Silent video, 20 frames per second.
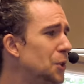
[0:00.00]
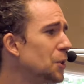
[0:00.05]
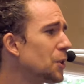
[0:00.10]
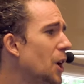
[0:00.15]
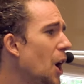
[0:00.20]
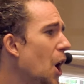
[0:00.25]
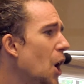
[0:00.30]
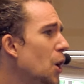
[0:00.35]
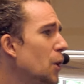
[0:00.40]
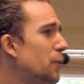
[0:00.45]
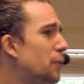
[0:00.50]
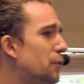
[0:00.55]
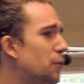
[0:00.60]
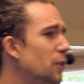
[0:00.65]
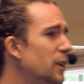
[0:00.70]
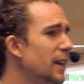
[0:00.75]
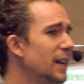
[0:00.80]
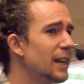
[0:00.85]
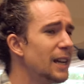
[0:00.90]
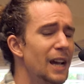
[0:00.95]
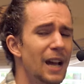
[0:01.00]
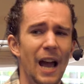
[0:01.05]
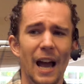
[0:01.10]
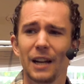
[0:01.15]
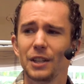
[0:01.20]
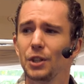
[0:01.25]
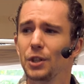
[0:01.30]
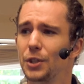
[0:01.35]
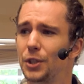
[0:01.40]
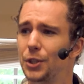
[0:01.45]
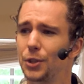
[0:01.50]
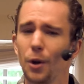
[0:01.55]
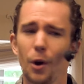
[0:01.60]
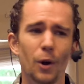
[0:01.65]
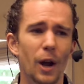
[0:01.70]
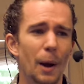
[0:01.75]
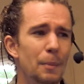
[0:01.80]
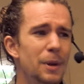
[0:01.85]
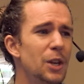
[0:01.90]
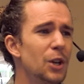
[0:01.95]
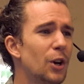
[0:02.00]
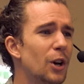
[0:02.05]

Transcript: to go free? And you sure, I mean,